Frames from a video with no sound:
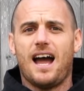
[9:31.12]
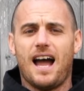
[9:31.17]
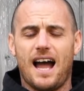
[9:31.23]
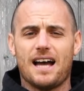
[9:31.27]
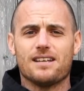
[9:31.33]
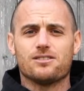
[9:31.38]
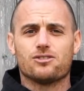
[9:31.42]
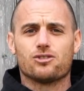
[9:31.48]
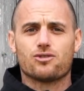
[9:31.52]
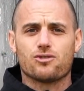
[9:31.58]

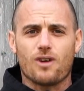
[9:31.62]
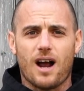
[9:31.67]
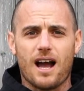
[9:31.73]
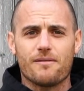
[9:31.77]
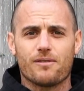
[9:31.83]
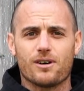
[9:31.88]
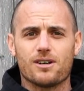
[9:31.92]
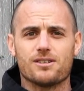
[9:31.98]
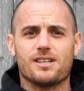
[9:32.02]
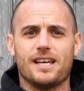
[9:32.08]
As
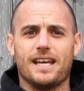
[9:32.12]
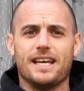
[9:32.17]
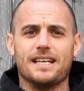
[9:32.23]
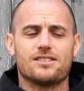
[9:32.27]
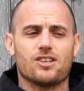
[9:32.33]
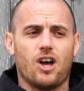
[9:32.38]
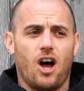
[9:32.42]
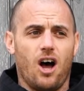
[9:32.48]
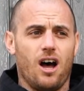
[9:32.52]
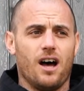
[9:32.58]
drivers,
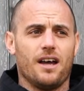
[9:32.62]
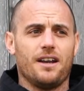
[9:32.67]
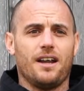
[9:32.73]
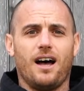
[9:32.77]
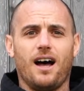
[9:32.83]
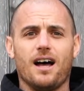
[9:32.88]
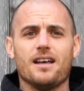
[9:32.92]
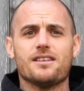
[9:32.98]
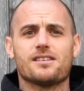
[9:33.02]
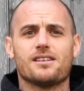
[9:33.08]
it's on
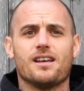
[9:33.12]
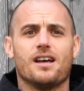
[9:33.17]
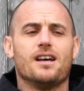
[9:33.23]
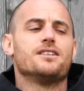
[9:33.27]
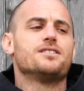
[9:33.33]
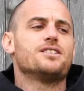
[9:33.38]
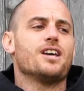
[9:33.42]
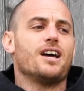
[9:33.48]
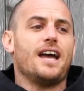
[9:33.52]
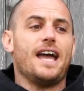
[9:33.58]
us
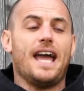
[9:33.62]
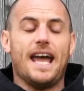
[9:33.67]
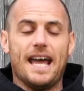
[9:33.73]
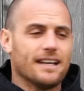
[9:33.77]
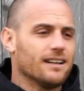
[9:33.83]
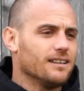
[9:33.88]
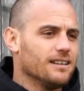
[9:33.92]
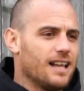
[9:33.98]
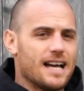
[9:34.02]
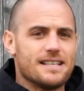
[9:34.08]
to
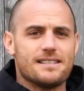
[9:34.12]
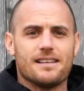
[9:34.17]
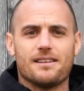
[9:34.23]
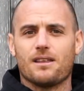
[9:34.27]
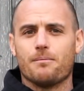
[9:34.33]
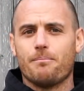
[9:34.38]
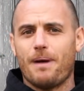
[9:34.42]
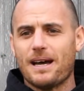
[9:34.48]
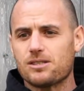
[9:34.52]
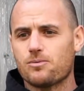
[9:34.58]
analyze it
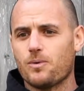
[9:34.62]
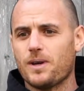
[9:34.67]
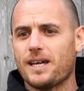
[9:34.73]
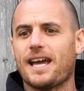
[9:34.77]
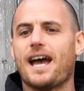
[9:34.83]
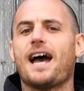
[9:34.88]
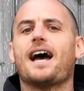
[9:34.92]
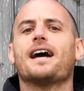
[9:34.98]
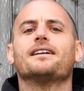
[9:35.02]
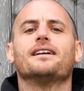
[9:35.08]
the best we
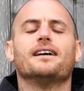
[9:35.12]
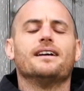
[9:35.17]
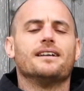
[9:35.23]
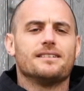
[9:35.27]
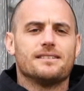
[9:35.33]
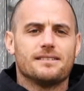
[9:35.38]
can,